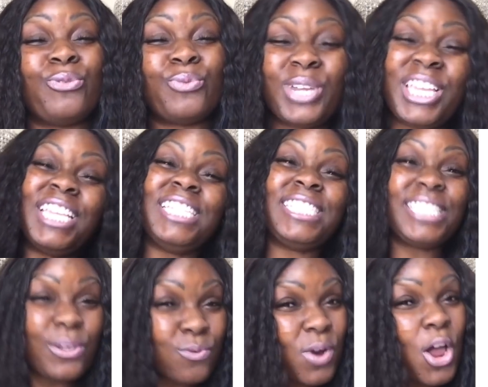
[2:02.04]
three
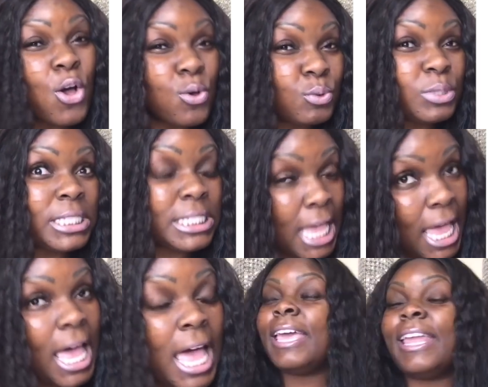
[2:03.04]
zeros,
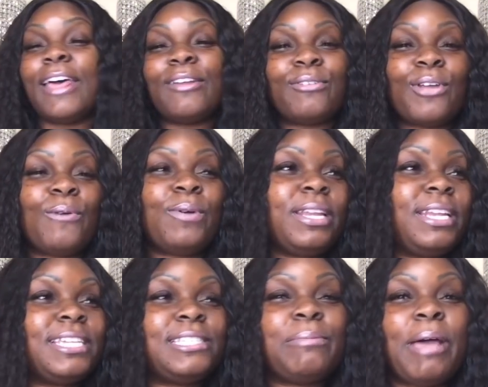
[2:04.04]
and I don't know what it
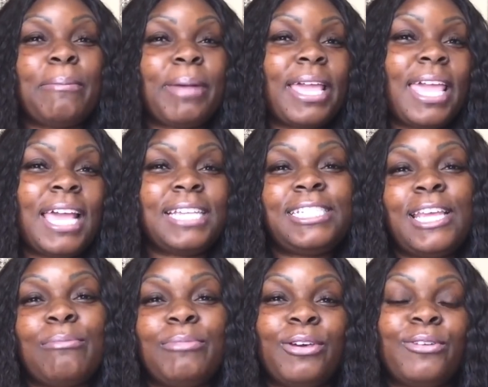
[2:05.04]
is about my cash
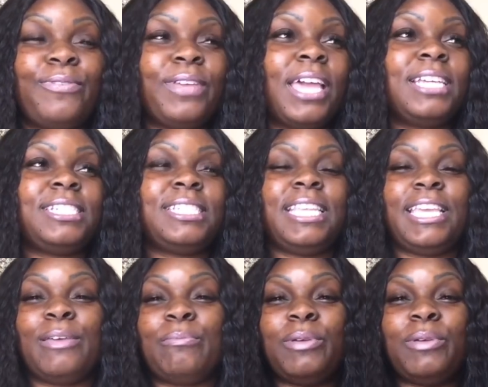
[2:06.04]
app notifications that get